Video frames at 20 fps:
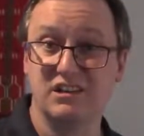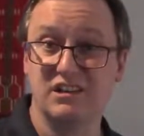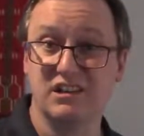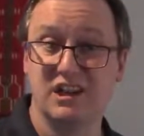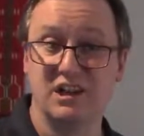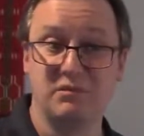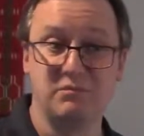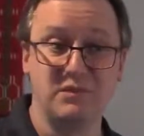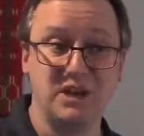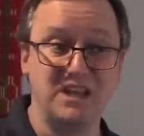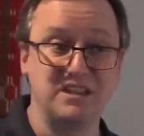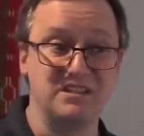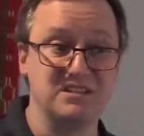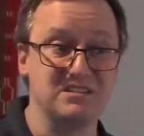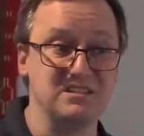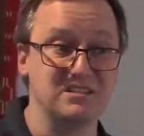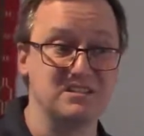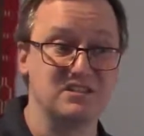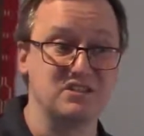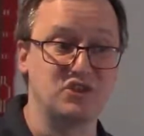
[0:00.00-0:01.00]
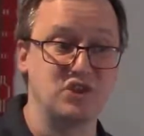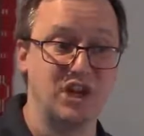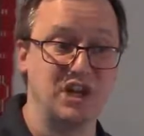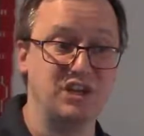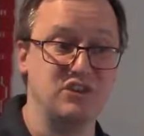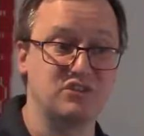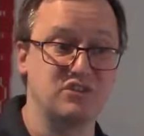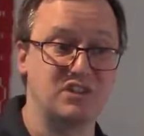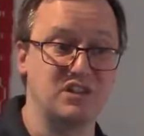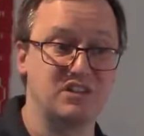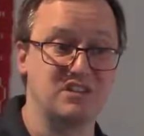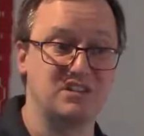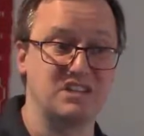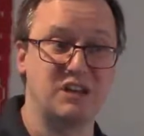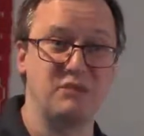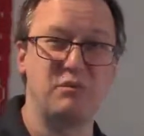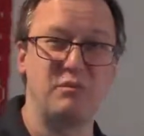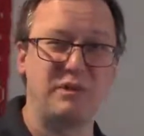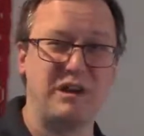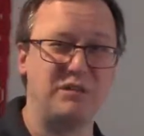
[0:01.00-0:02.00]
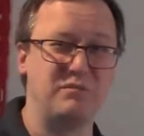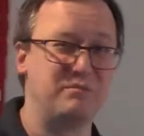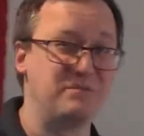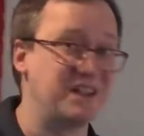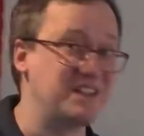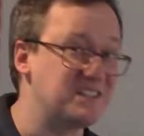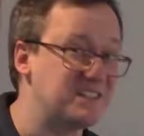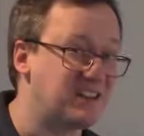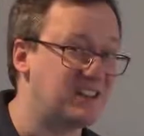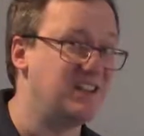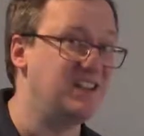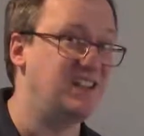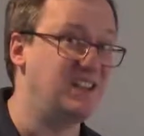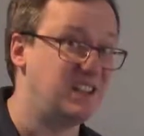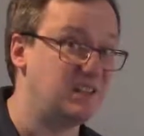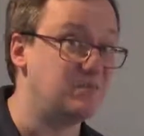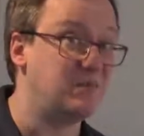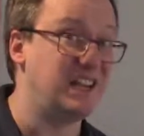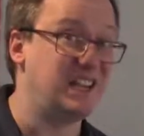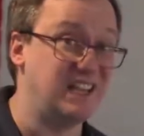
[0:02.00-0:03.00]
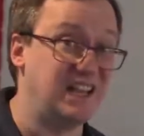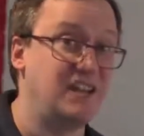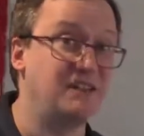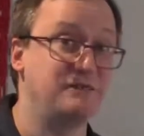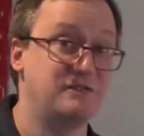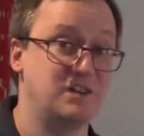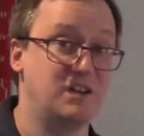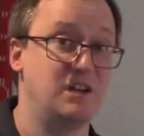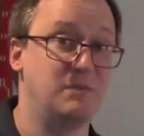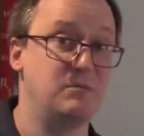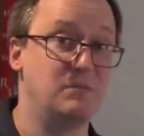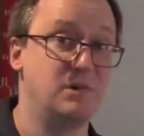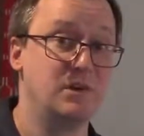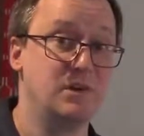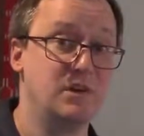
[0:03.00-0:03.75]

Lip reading: And this is a change that has come about basically in my lifetime.